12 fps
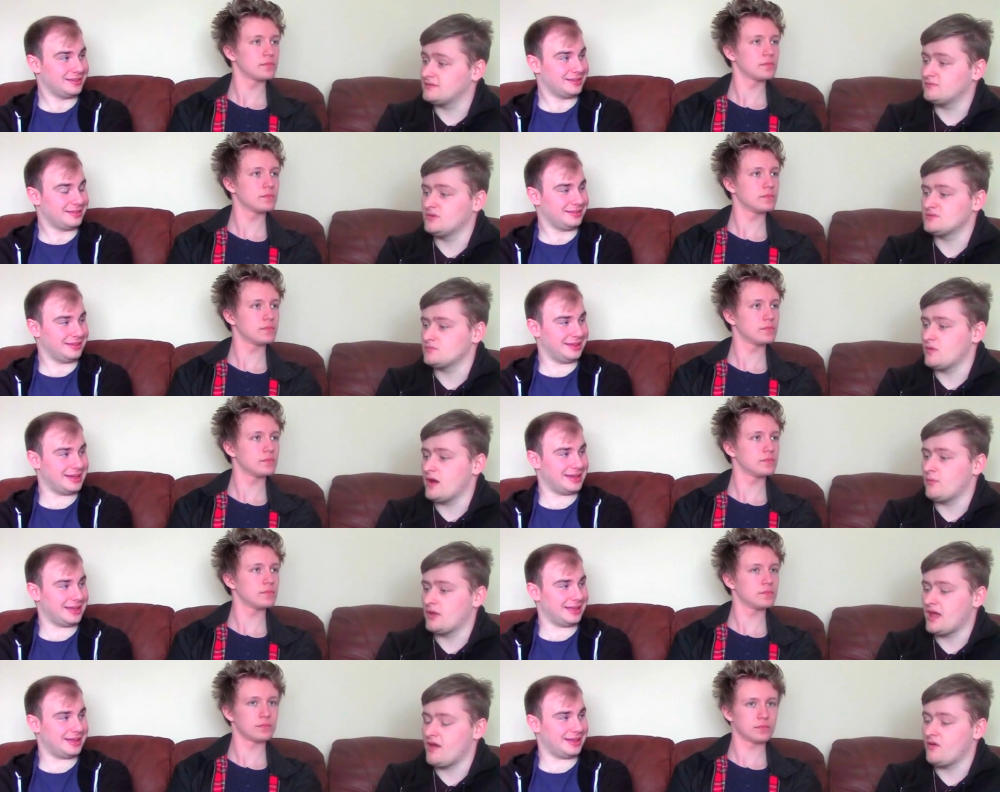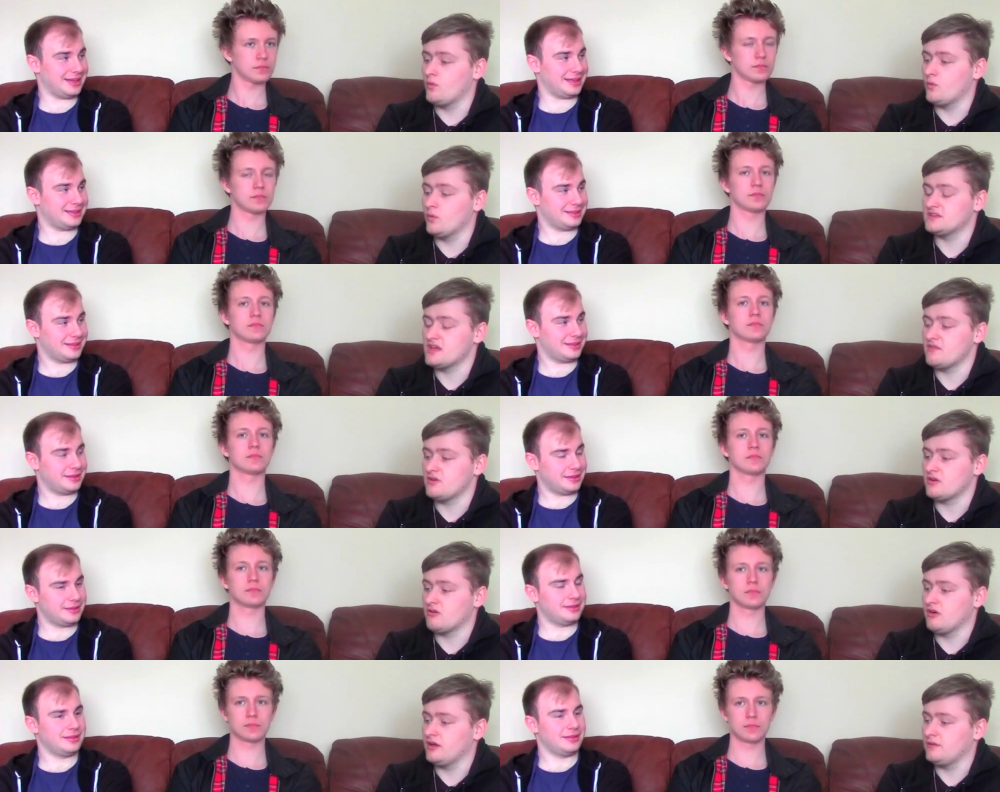Speaker 1: which yeah, where we always have
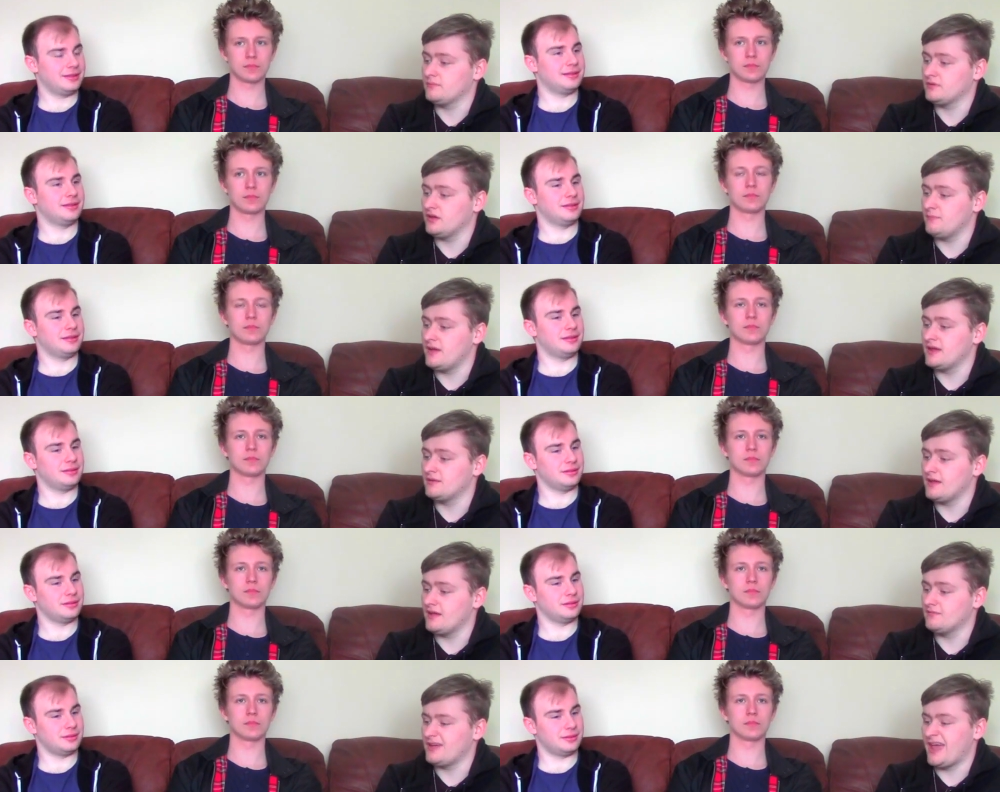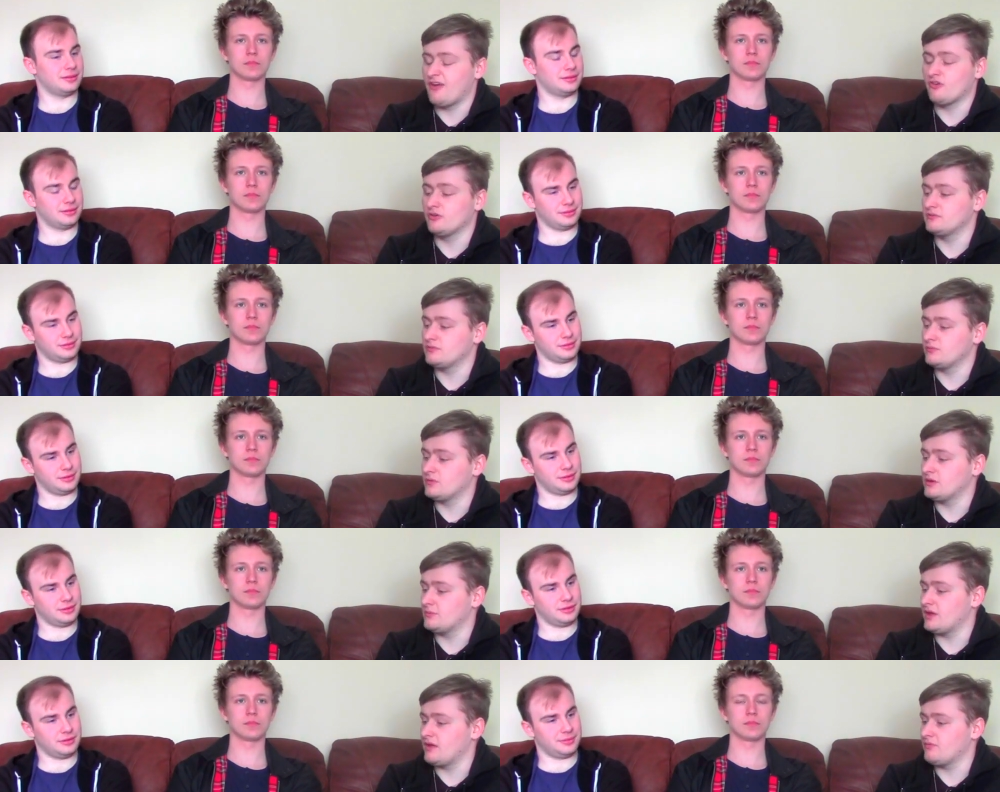our gripe, our main errors
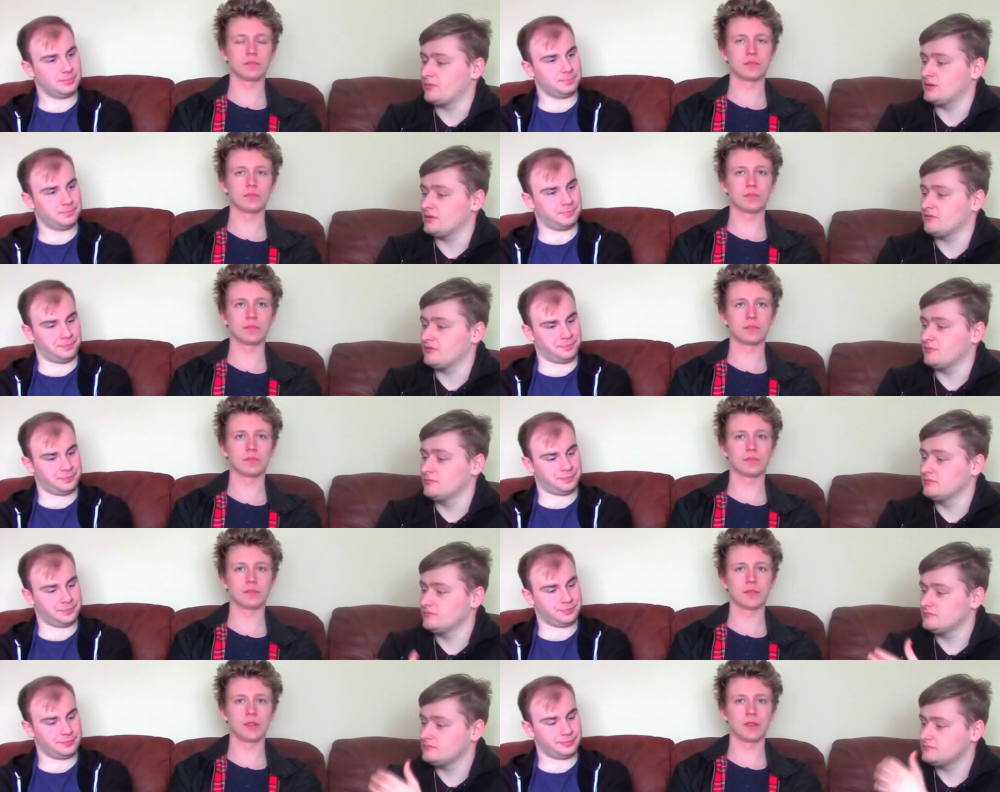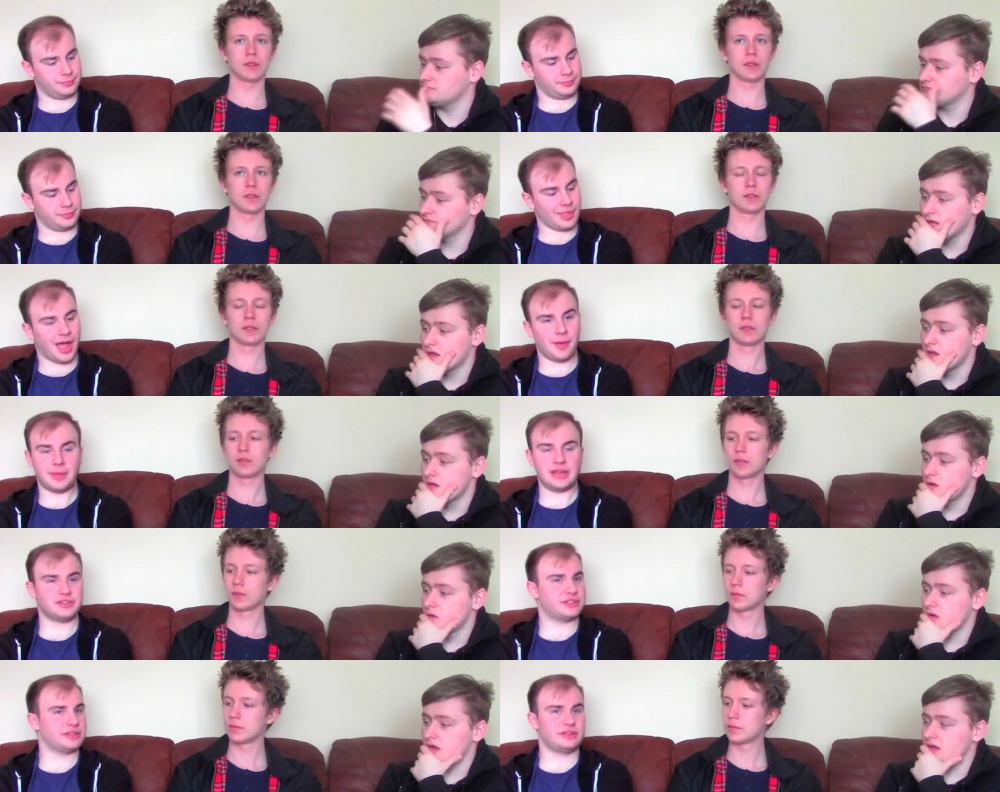when we have we do a film. Mm.
Speaker 2: I
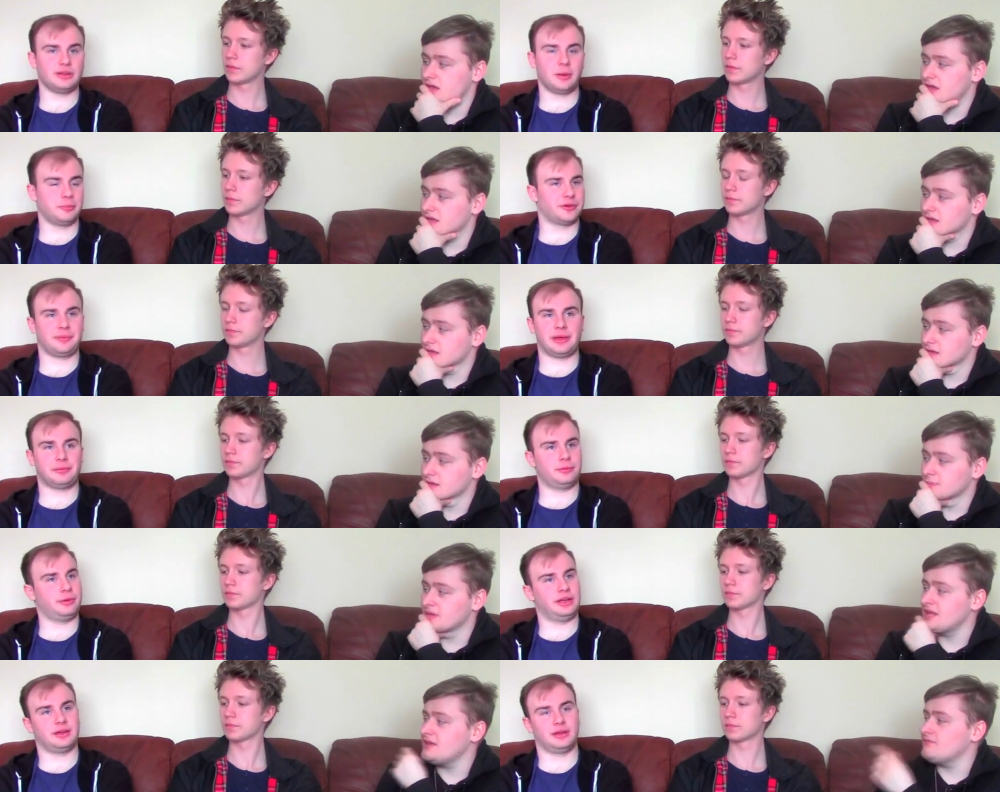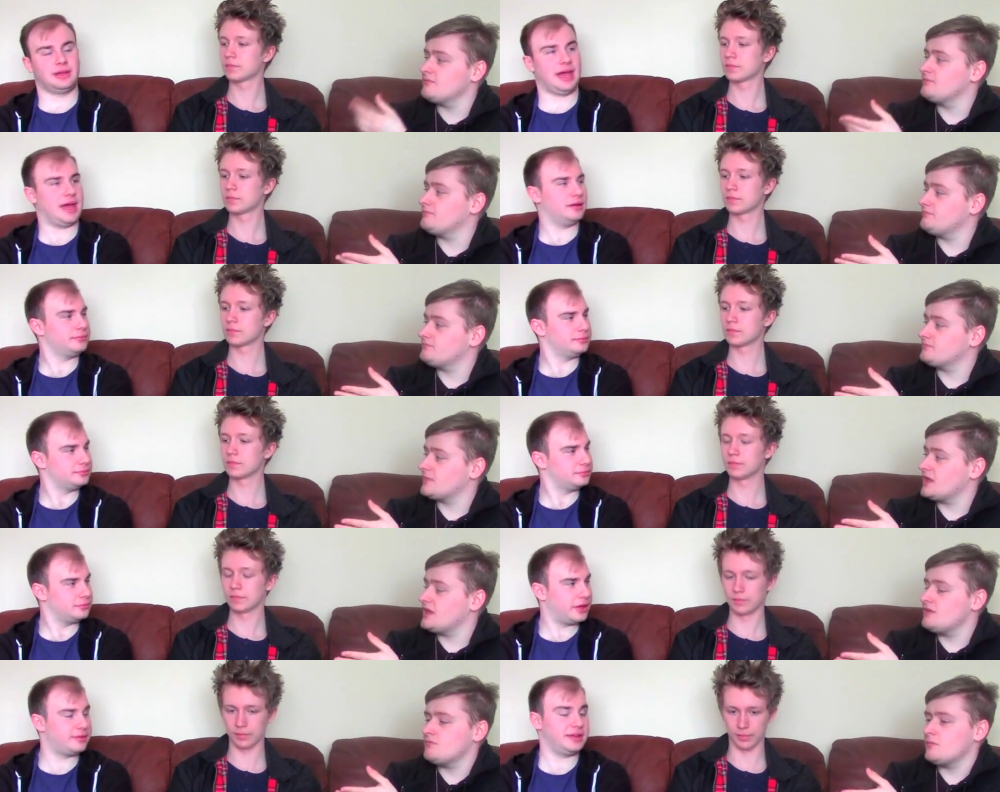mean, it's just a number of people I mean, we even, get.
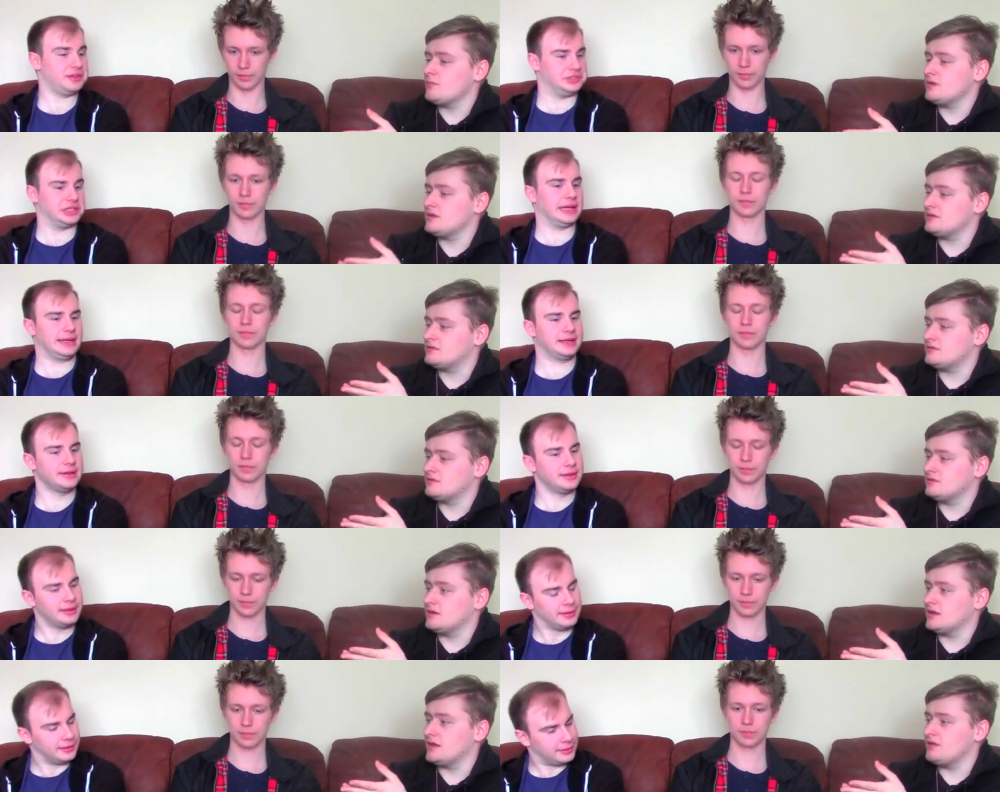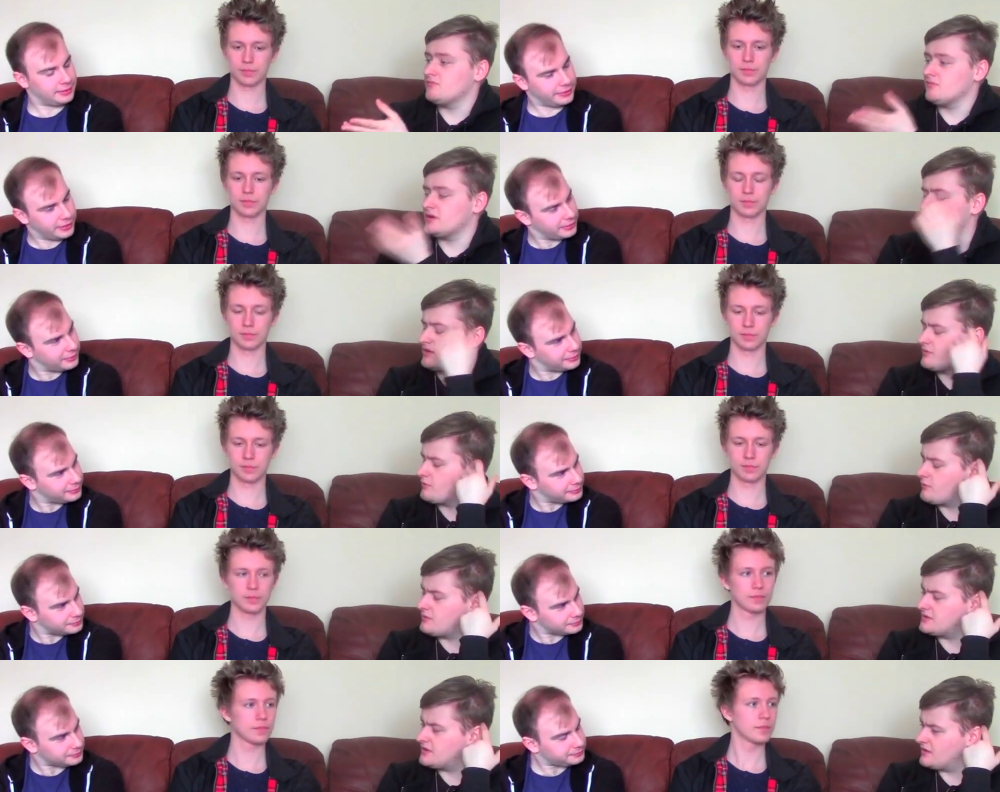Even essentially,
Speaker 1: we, yeah. Even when I think
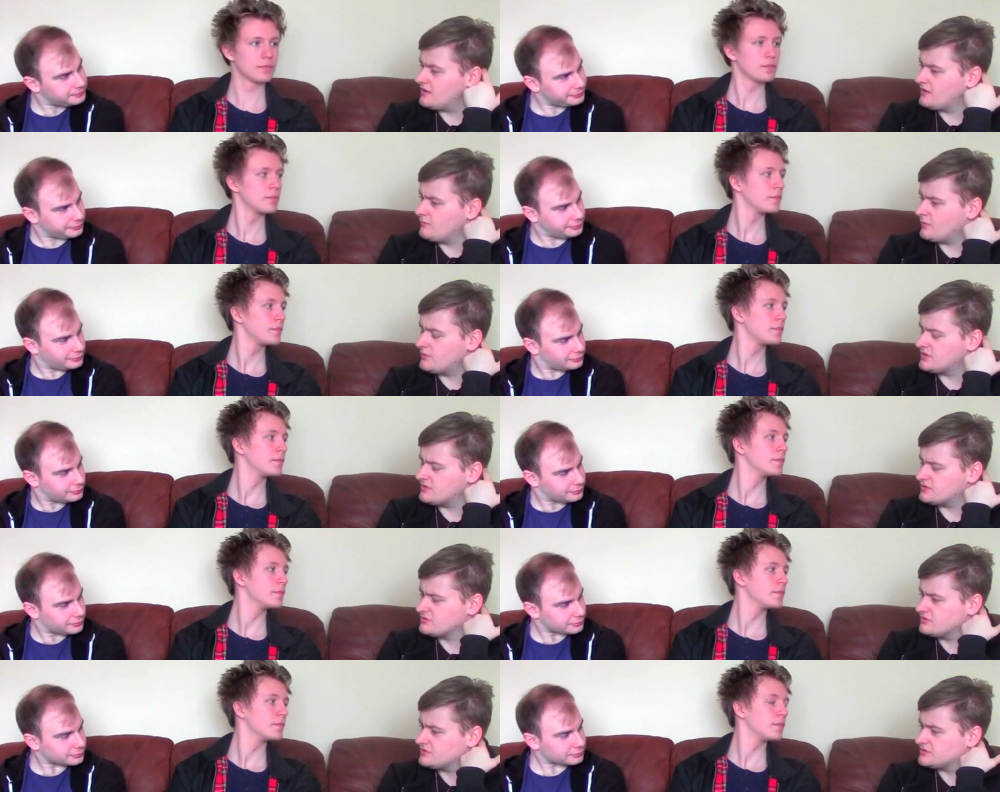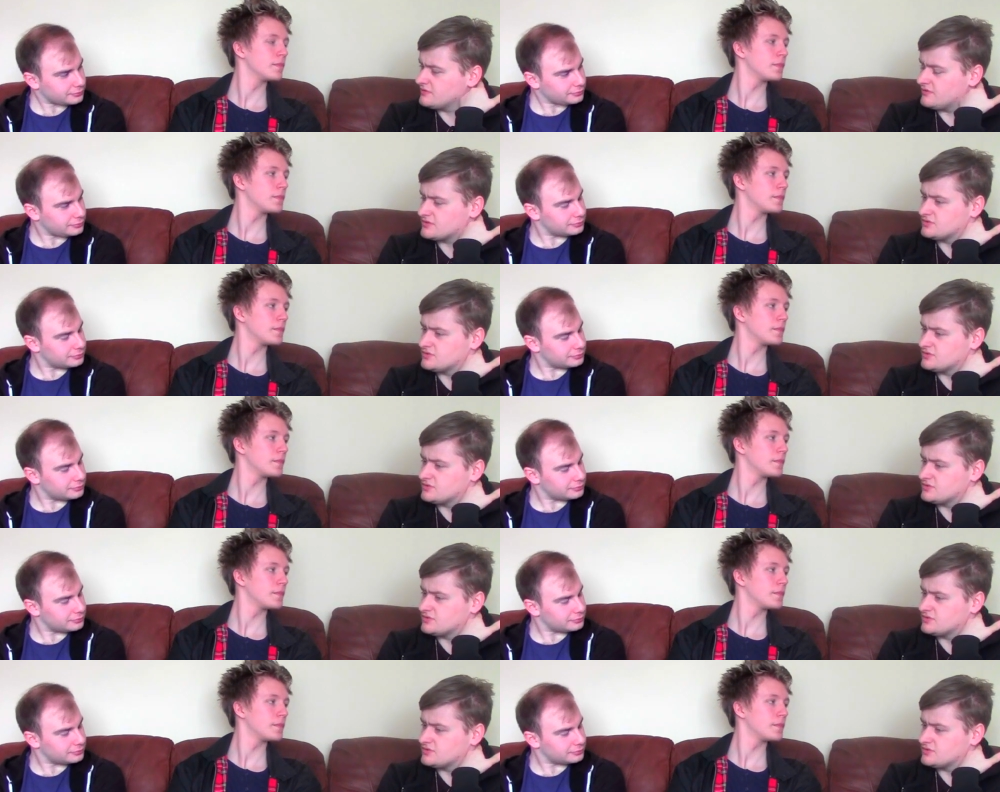when we did, even when we did the short, some of our